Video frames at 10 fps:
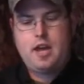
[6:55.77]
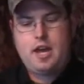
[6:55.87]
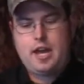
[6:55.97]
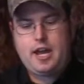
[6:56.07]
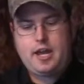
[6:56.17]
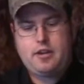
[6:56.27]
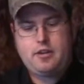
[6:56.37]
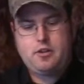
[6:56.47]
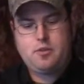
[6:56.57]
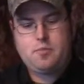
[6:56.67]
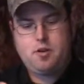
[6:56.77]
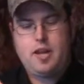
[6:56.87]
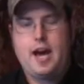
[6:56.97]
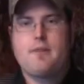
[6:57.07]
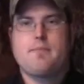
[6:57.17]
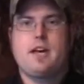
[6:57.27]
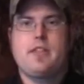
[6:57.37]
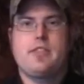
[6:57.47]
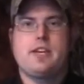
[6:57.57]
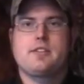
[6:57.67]
and you pull out
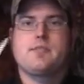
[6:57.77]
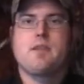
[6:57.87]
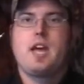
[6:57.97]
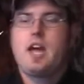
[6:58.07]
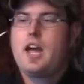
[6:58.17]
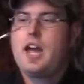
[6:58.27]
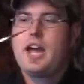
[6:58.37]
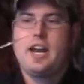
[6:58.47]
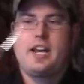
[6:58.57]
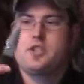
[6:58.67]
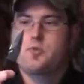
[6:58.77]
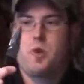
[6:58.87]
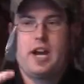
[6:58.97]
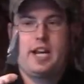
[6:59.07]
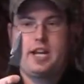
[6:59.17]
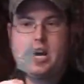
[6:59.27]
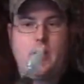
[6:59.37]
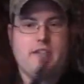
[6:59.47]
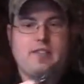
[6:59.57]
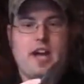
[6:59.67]
like this, and it's ready to
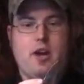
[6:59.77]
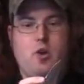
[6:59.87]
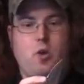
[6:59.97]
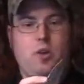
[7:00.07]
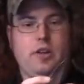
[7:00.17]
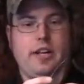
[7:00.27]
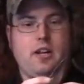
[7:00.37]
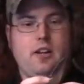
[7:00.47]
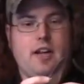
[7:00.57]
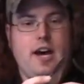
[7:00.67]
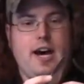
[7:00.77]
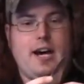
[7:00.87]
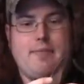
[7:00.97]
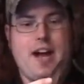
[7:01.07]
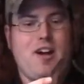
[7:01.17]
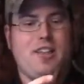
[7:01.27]
go. It's got a cool little, I